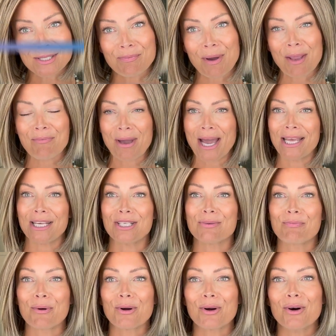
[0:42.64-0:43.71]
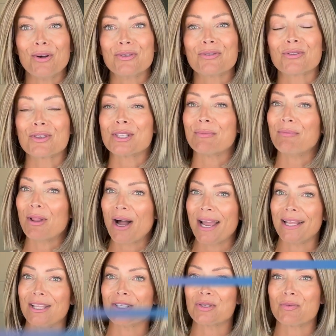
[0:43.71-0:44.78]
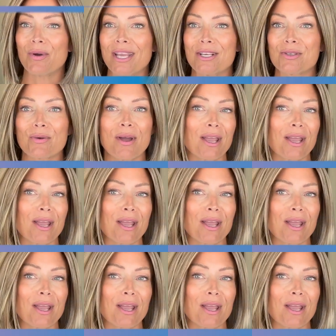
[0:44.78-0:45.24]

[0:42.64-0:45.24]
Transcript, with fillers: by Patti's Pearls for supplying this wig so I